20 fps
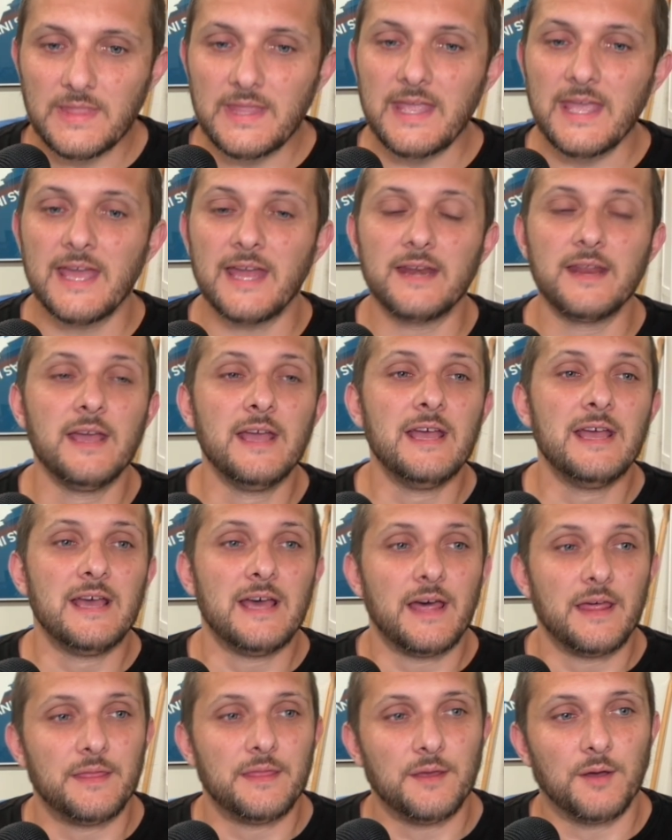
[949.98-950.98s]
And
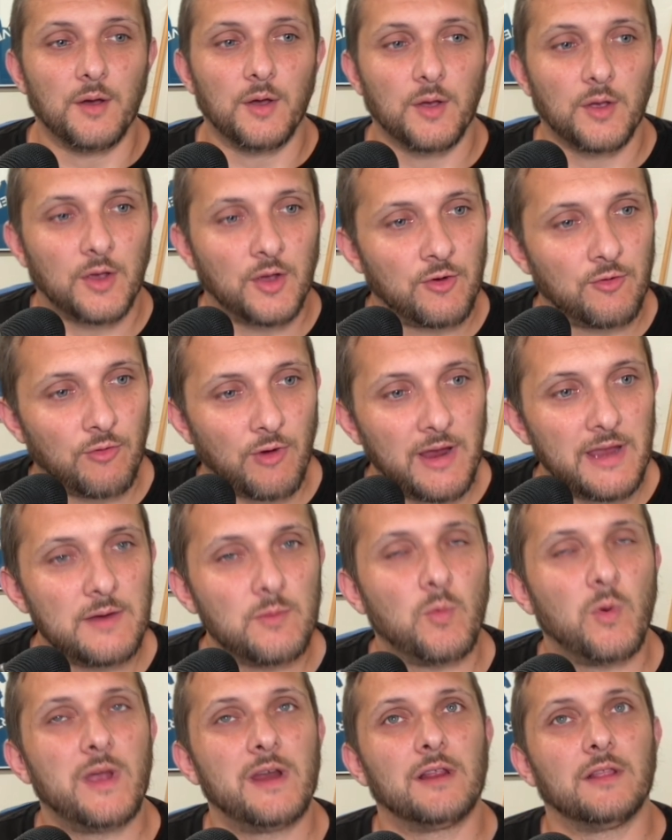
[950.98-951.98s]
the great
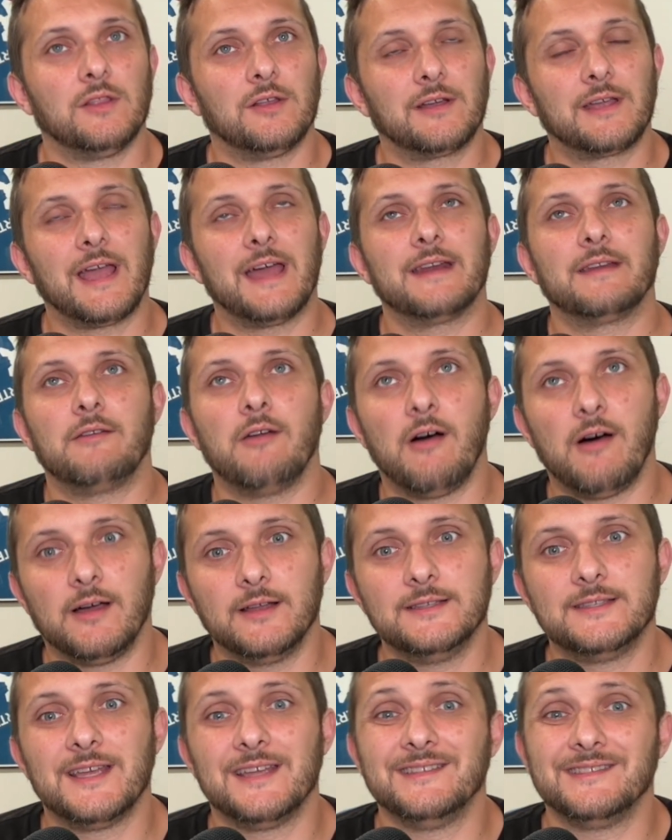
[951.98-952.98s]
way to look at
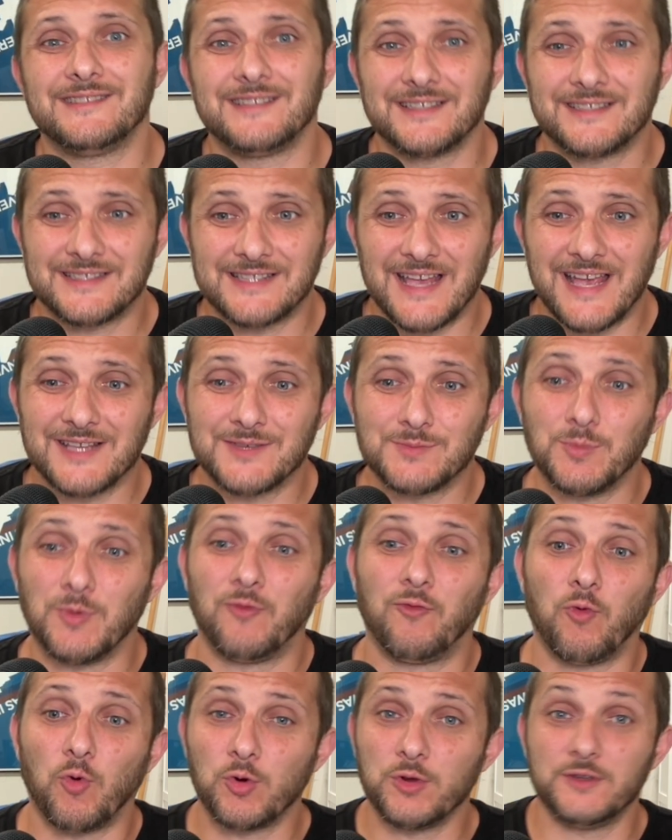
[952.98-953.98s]
content success
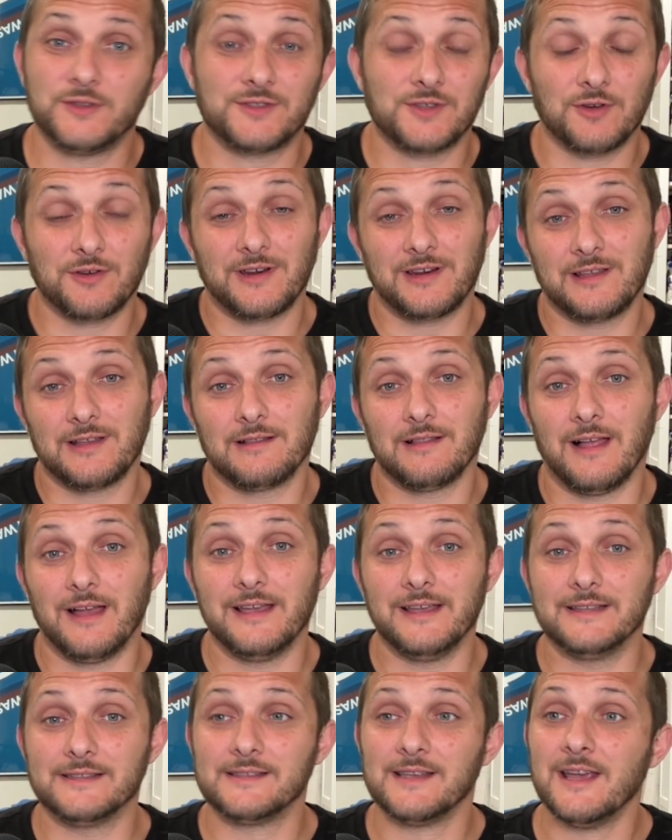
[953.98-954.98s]
before you start getting
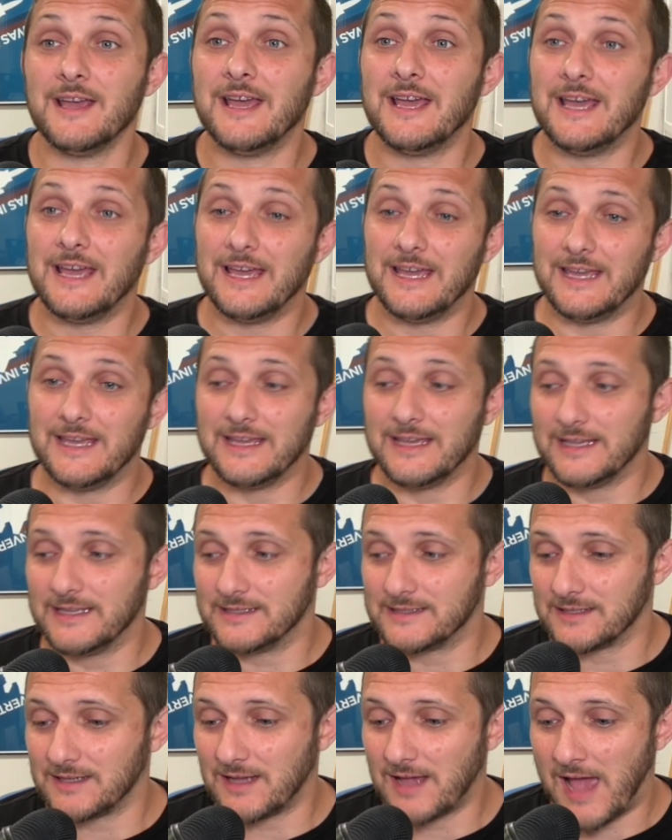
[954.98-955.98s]
clients
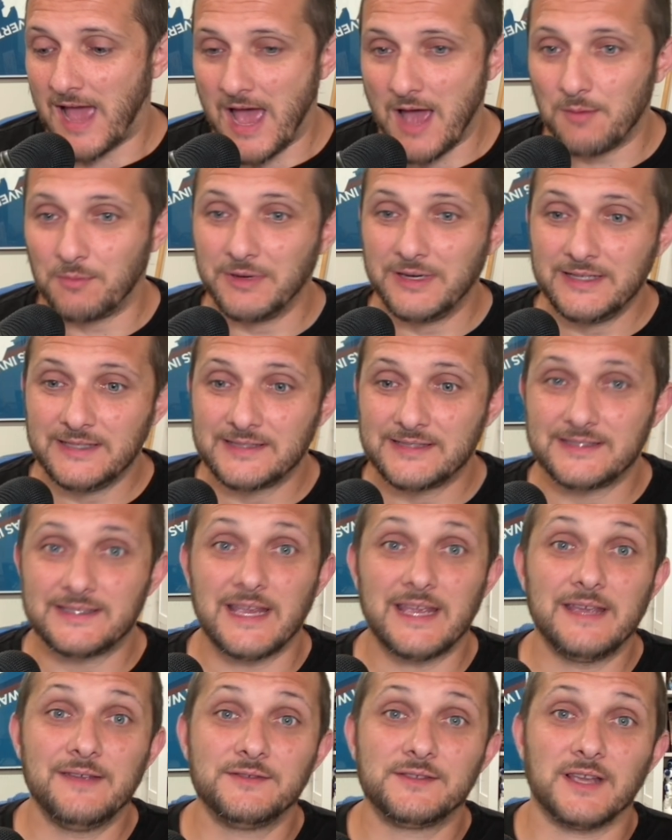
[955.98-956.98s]
is how many
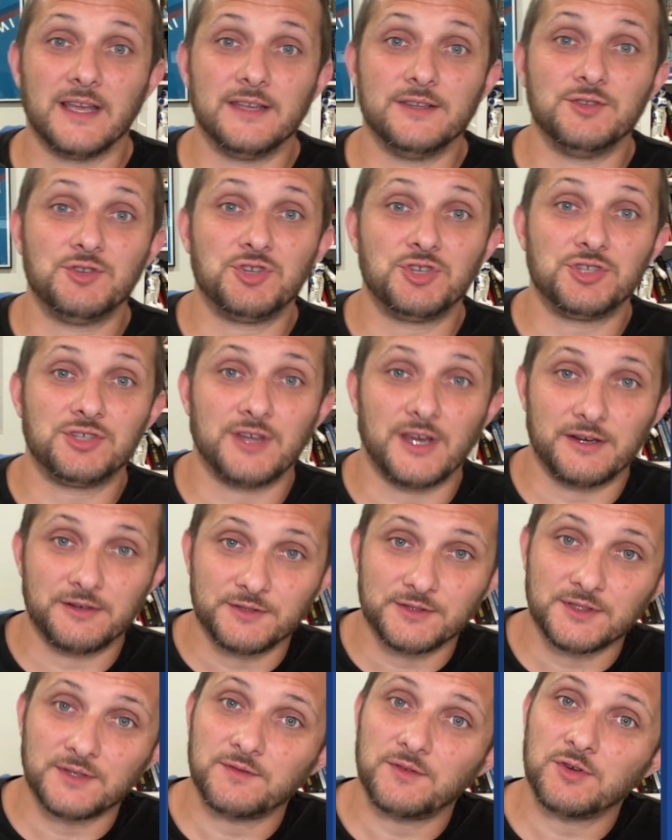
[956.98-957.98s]
saves and
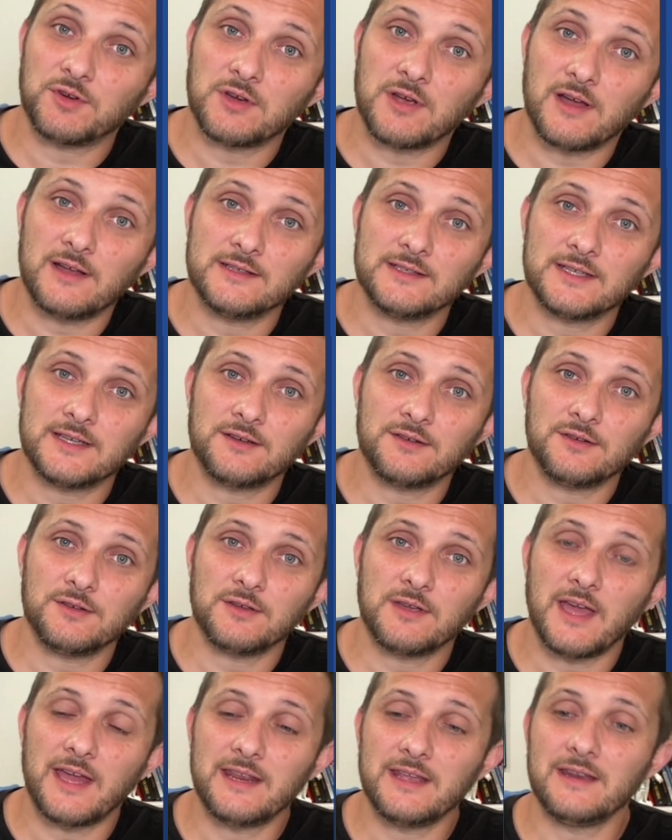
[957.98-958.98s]
shares of your content are you
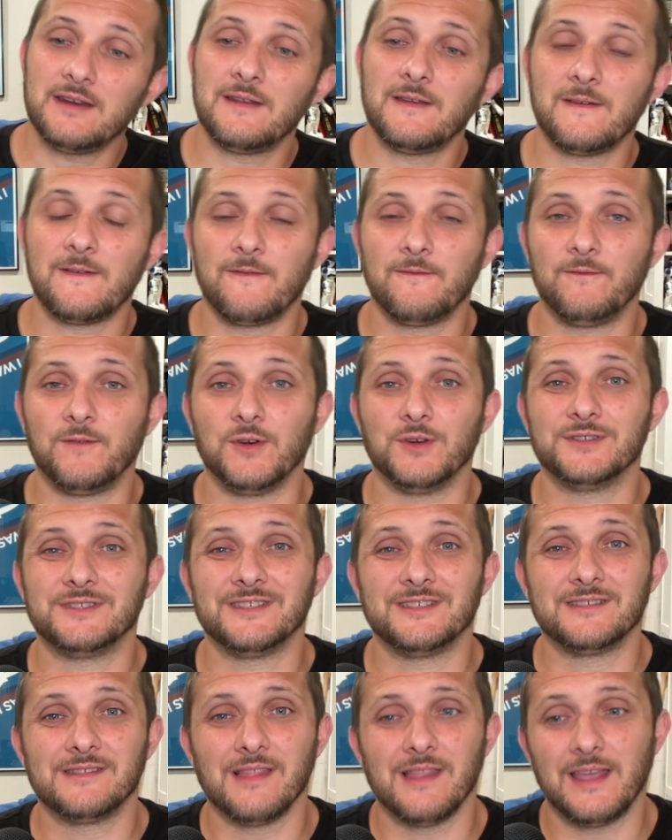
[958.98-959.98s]
getting
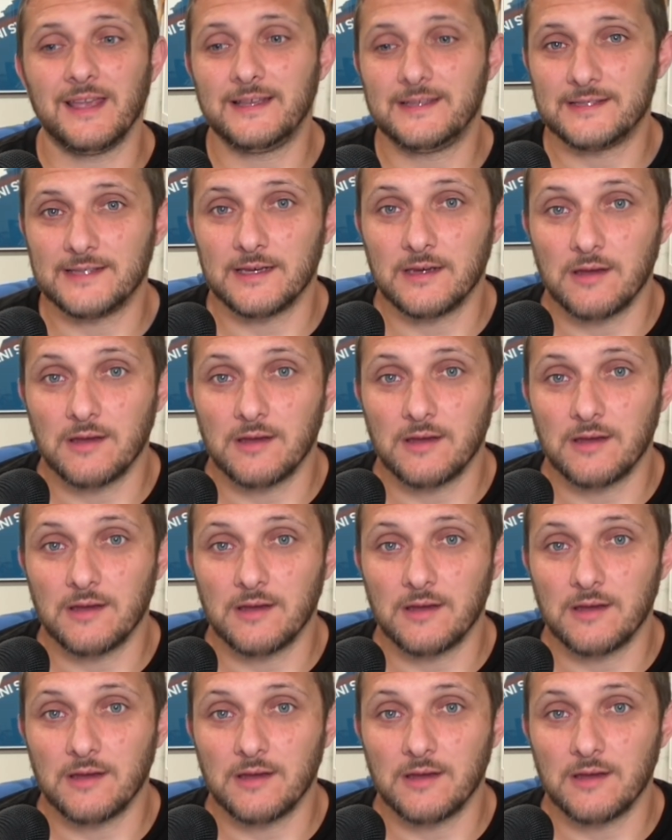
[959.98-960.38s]
versus likes and